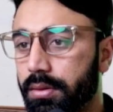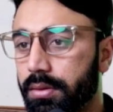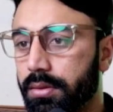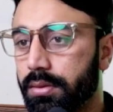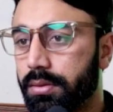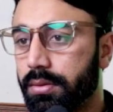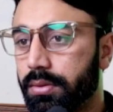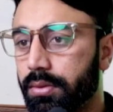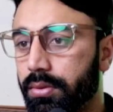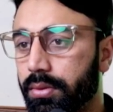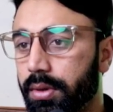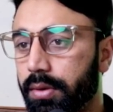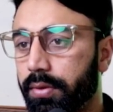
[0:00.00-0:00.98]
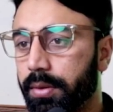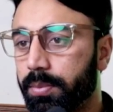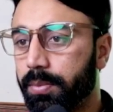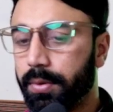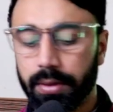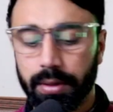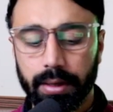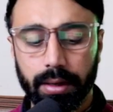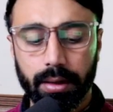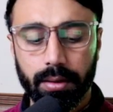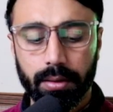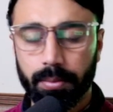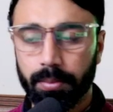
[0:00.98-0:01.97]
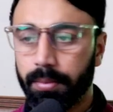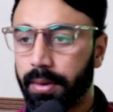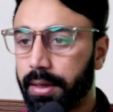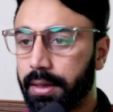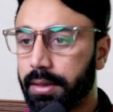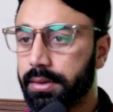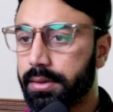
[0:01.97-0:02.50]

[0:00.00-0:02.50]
So if I put here minus,